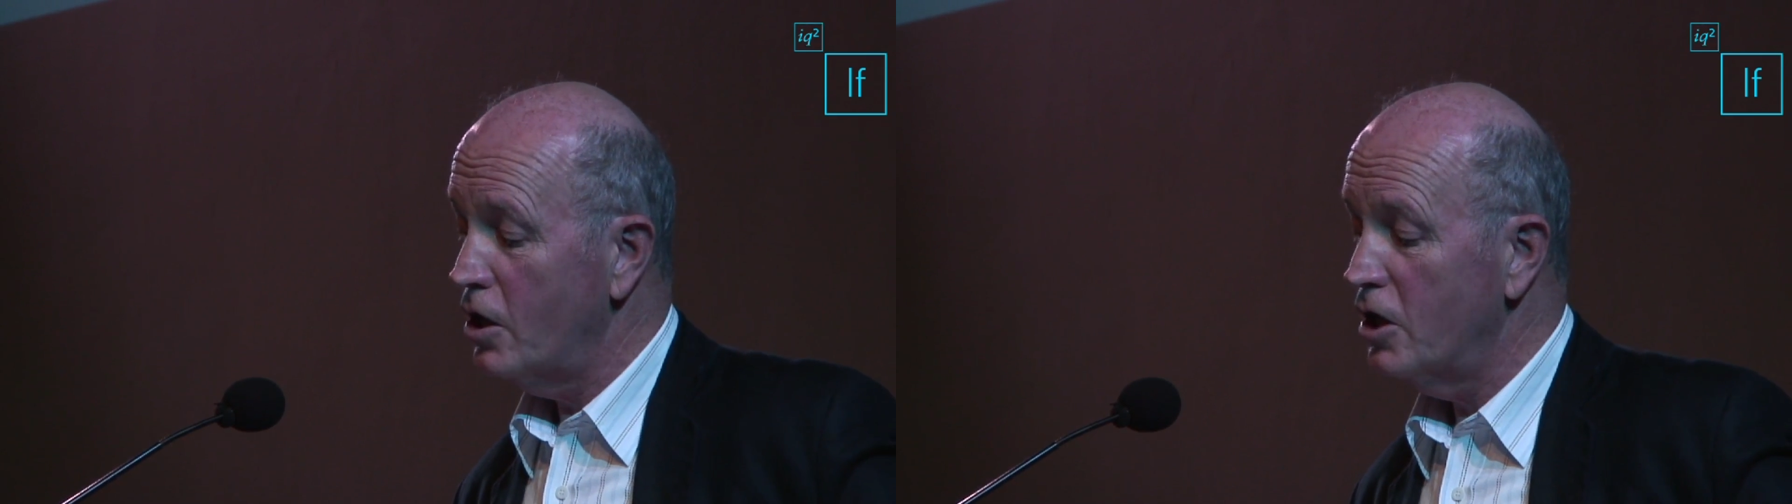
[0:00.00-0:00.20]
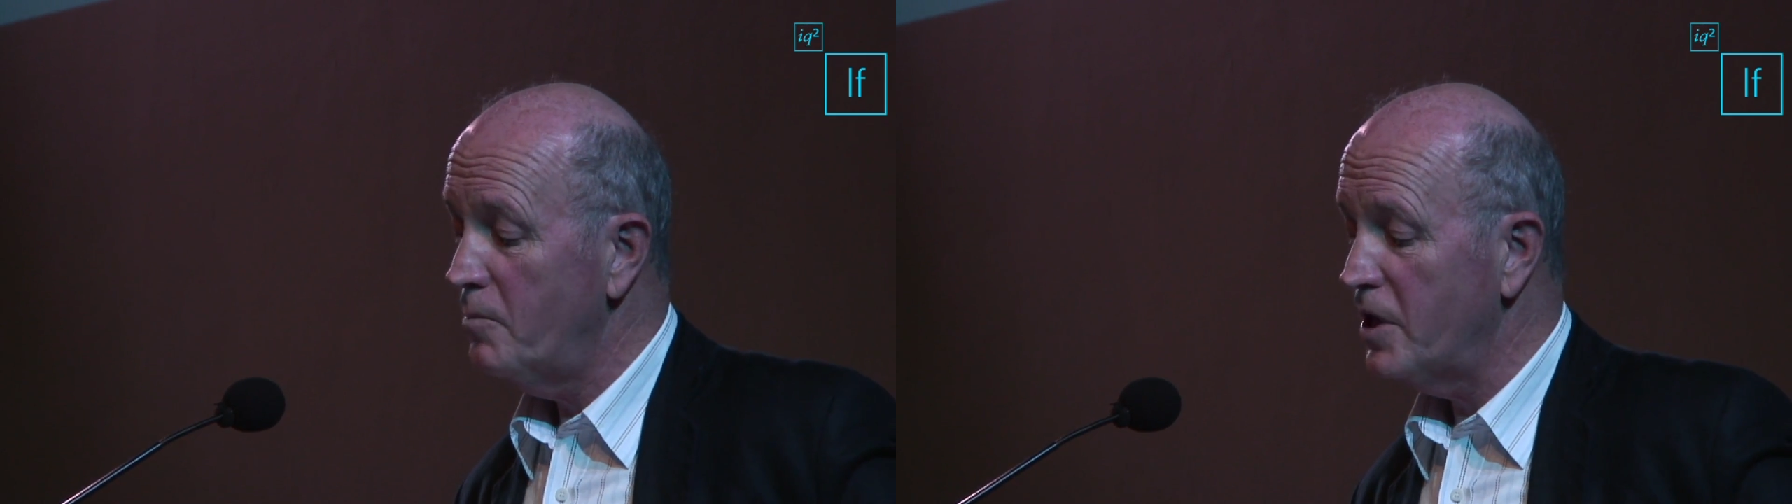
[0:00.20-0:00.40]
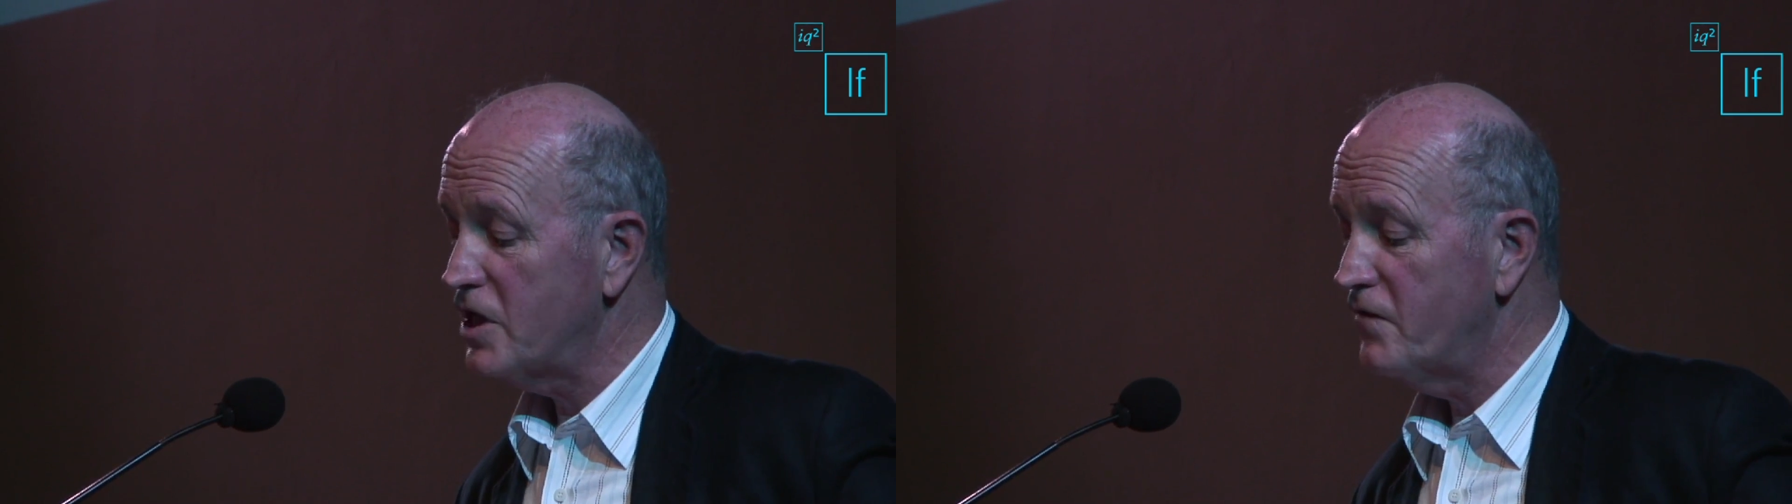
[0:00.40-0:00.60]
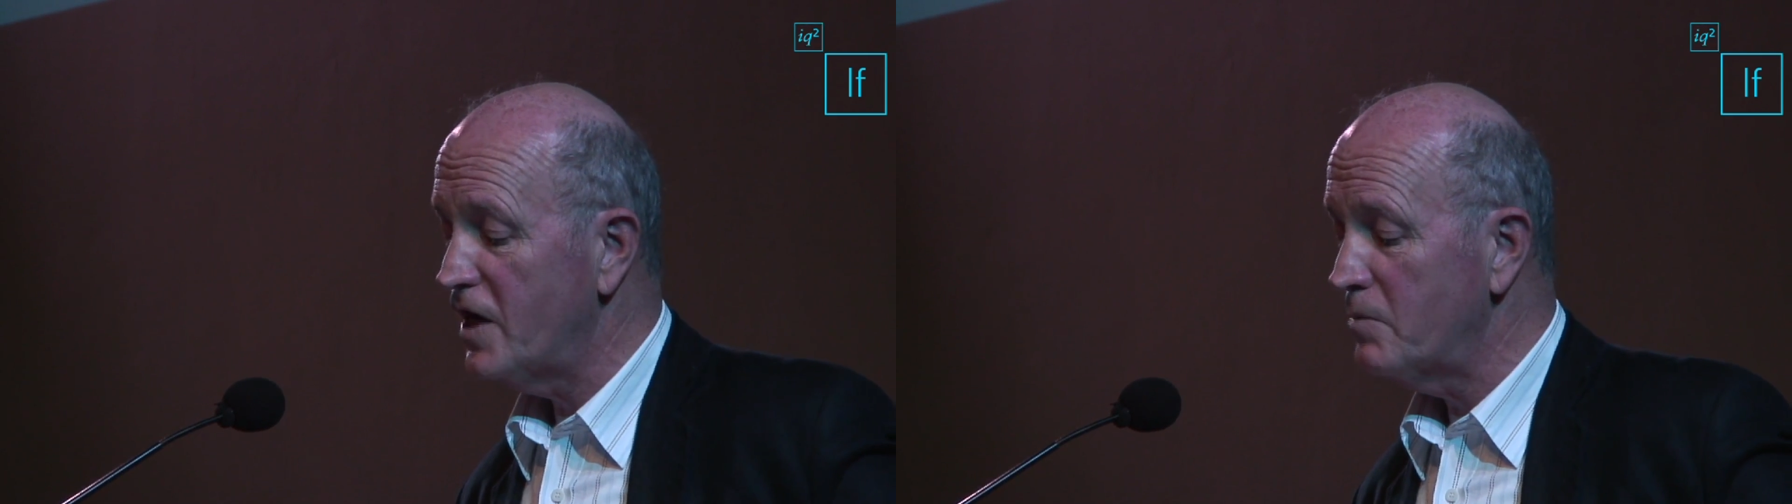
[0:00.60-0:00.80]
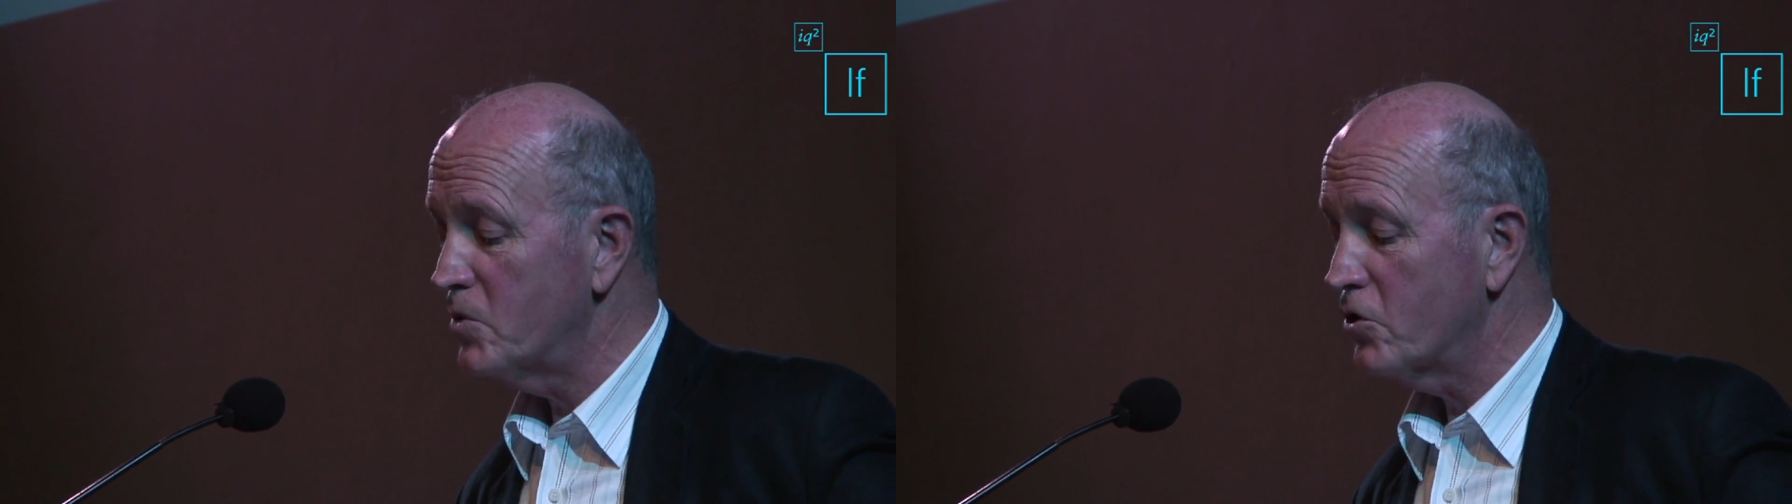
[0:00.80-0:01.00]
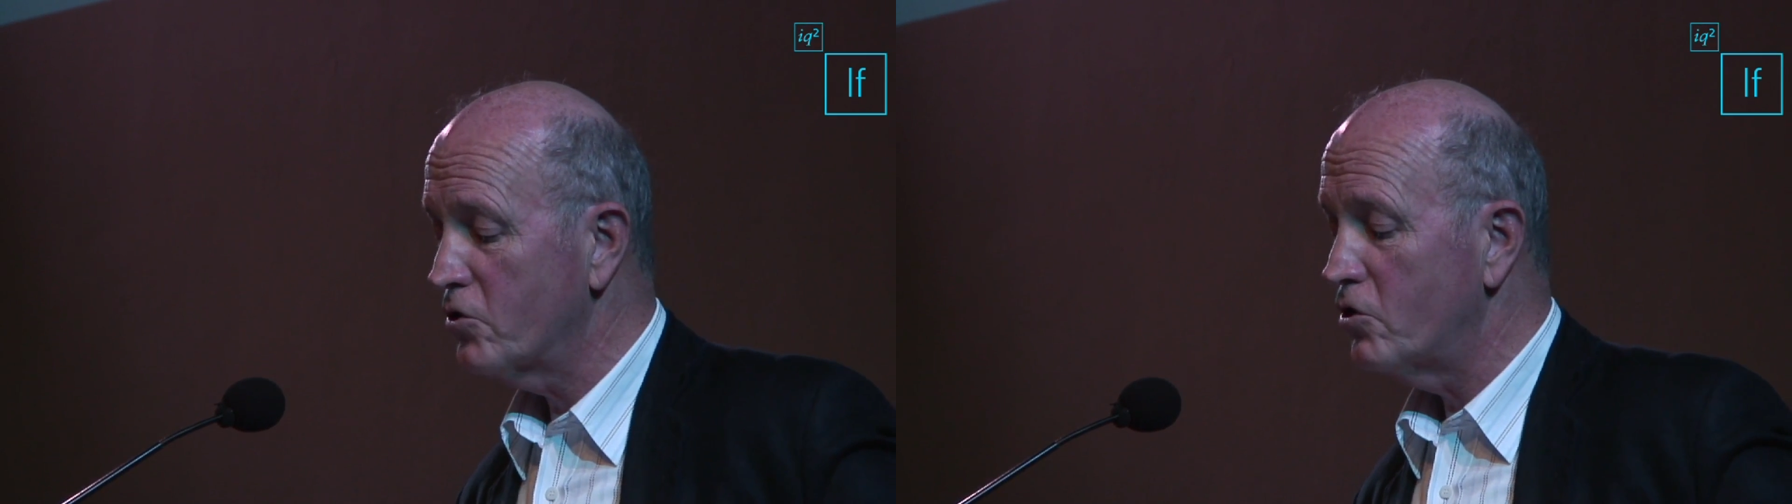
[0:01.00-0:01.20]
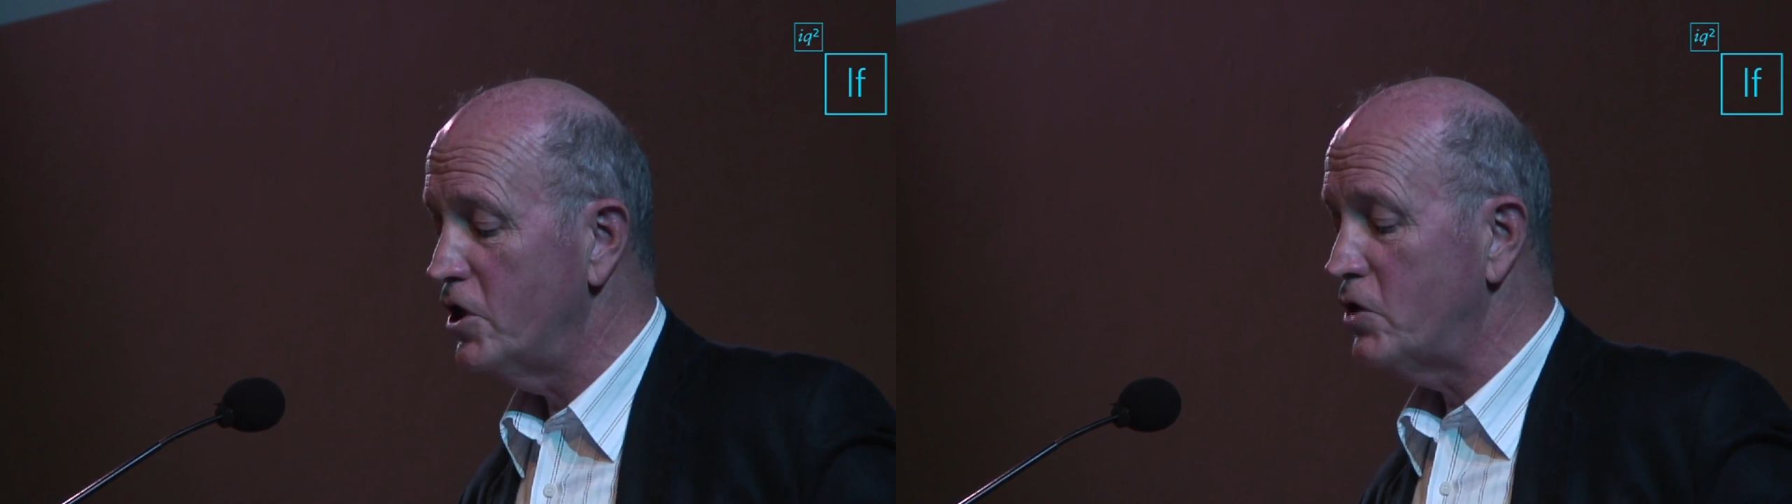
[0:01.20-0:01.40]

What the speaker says: Olympic Development Authority